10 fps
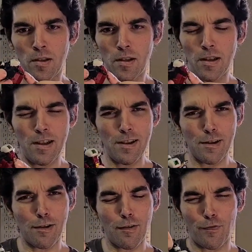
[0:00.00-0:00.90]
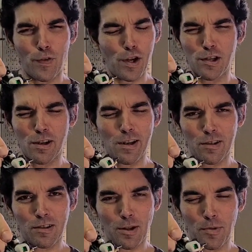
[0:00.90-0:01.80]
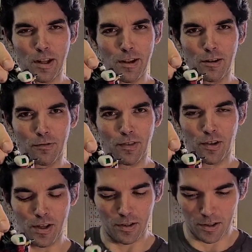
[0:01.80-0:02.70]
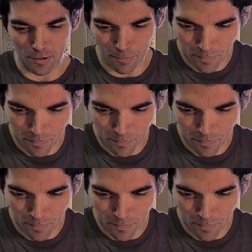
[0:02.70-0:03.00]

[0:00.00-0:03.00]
And I'll figure out something out for this.